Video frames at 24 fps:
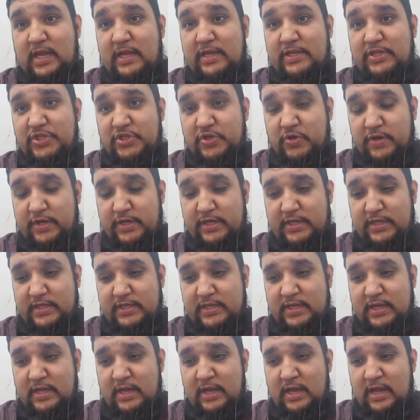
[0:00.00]
I enjoyed it.
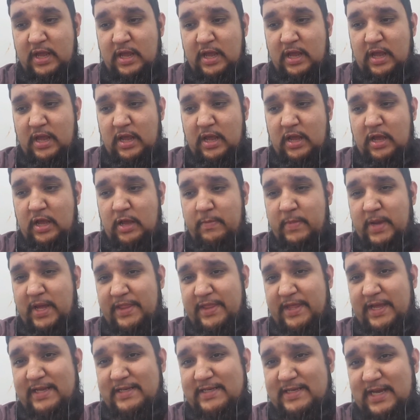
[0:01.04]
At
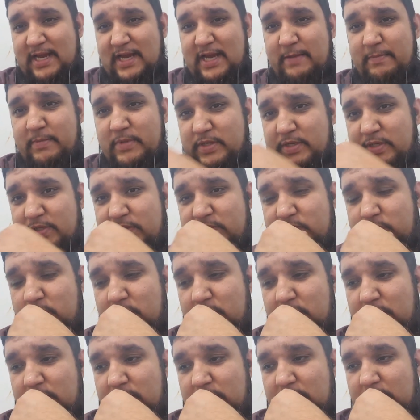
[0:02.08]
that time as
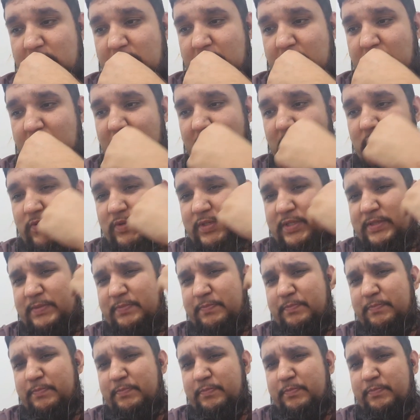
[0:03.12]
well, I was
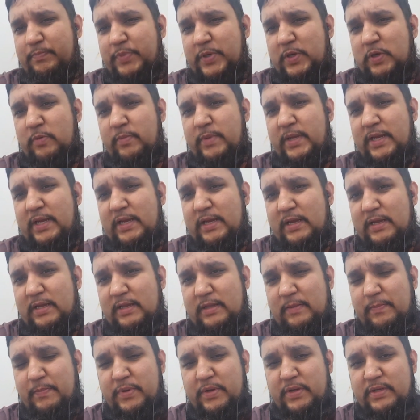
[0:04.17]
becoming
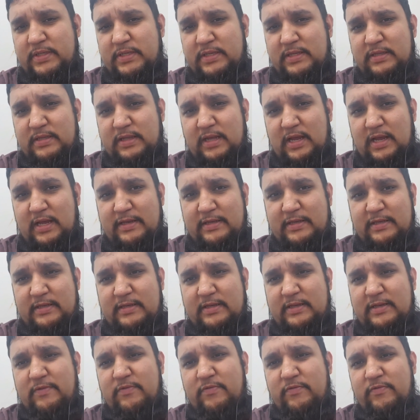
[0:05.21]
the person that I
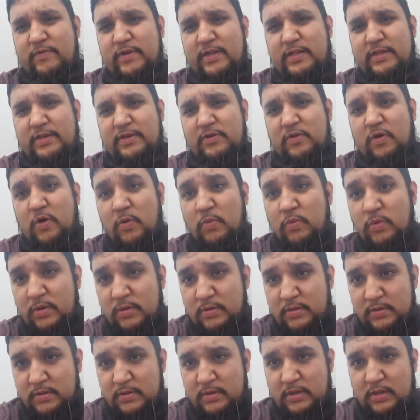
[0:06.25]
didn't really know.
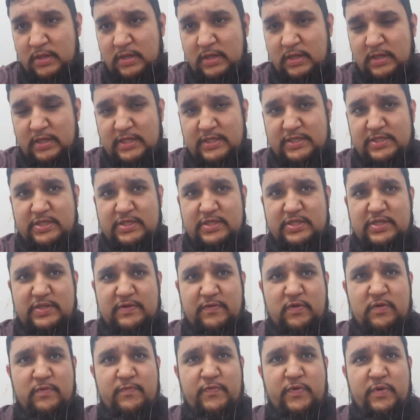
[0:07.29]
It's just you
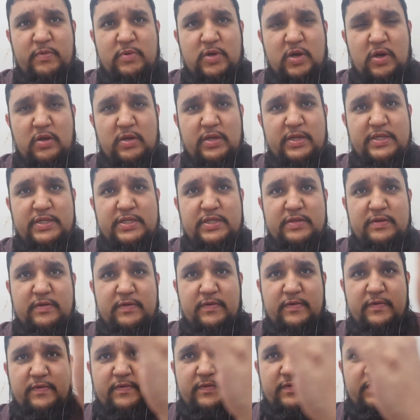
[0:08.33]
come from college,
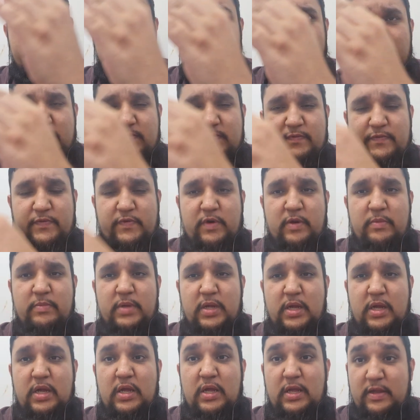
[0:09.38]

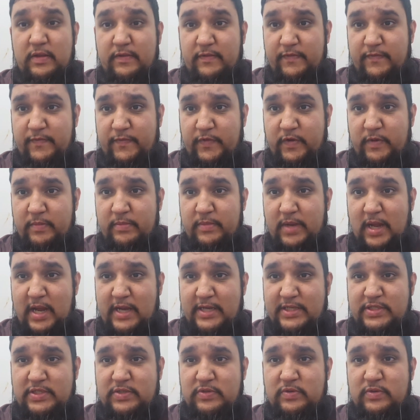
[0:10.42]
from high
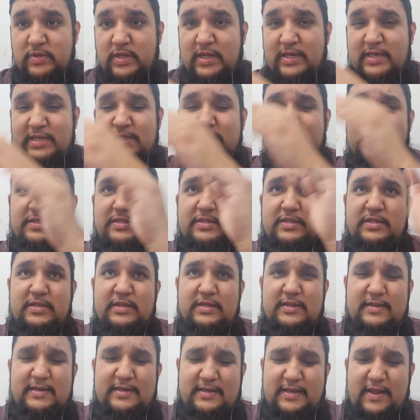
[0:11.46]
school, and it's
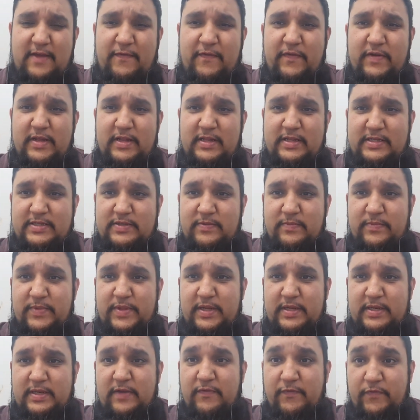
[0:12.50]
definitely
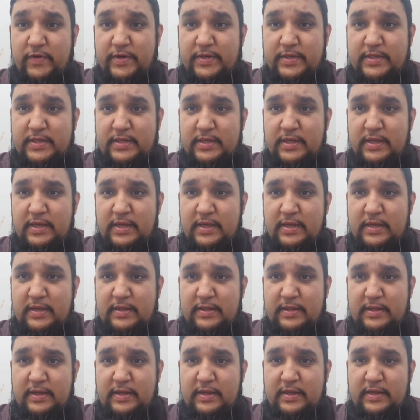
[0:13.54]
something different
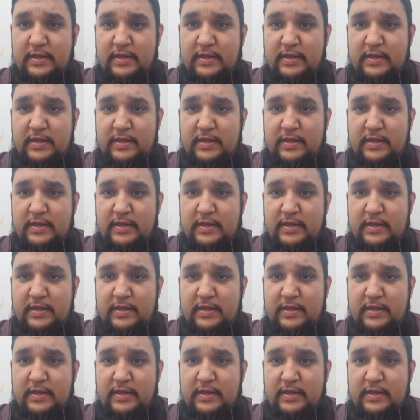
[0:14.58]
there.